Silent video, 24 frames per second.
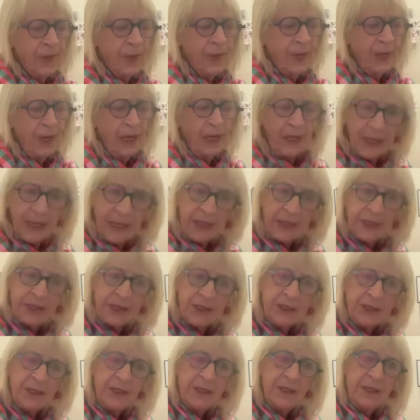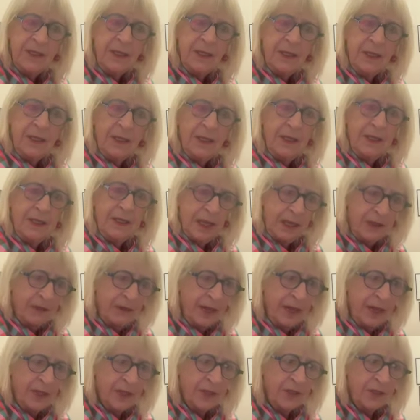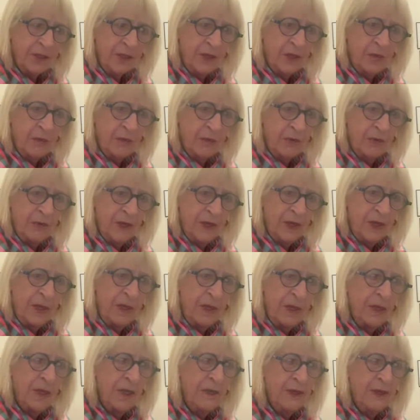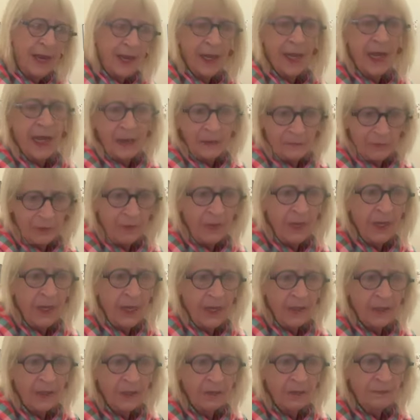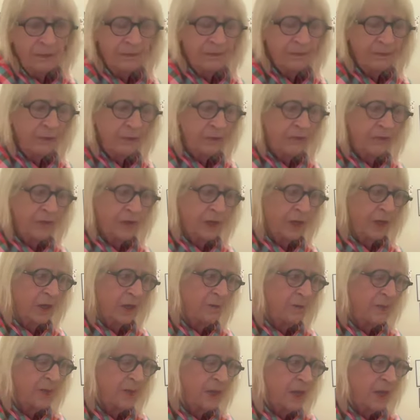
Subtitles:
is a $10,000 movie, and that came from the Council of Port Phillip,